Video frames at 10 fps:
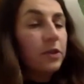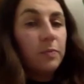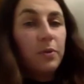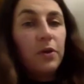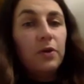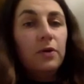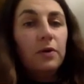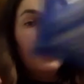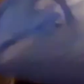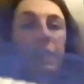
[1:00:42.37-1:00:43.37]
just put
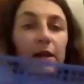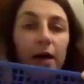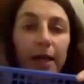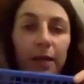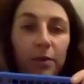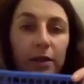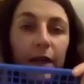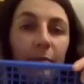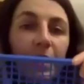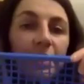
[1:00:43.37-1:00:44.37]
your usually line them with
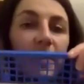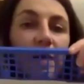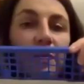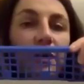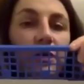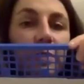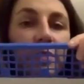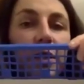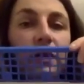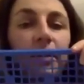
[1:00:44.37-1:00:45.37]
like a piece of paper or
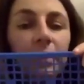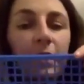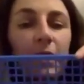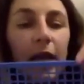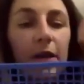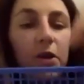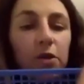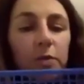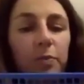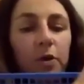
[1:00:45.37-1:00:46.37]
something and you
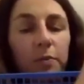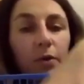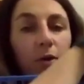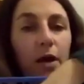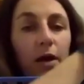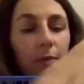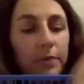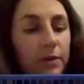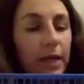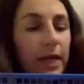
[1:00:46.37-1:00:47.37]
can just pop your
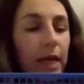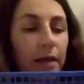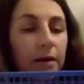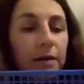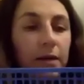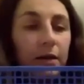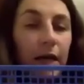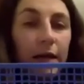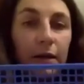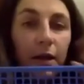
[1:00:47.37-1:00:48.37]
herbs in here
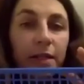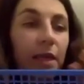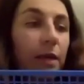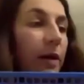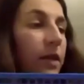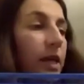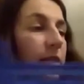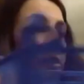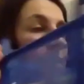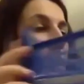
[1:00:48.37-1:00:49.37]
and the nice thing about
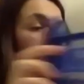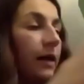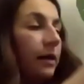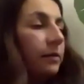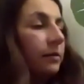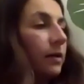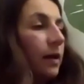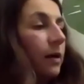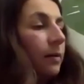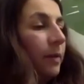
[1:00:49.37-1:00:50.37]
these is they're
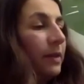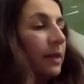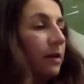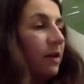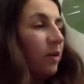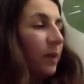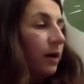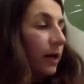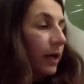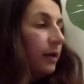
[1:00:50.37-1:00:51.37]
um, I mean, they're a little bit
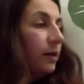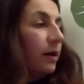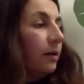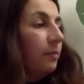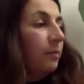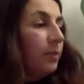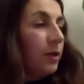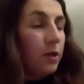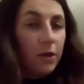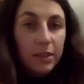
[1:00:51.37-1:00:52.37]
ugly, um,
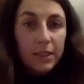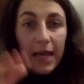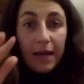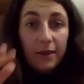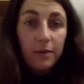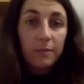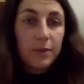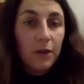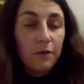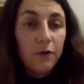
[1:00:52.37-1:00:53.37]
but you can stack them.
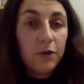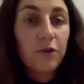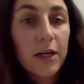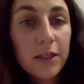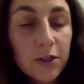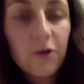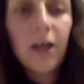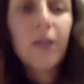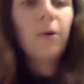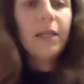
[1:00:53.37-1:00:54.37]
So if you're trying to
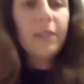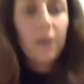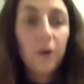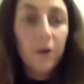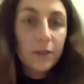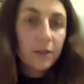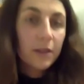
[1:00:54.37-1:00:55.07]
dry quite a lot,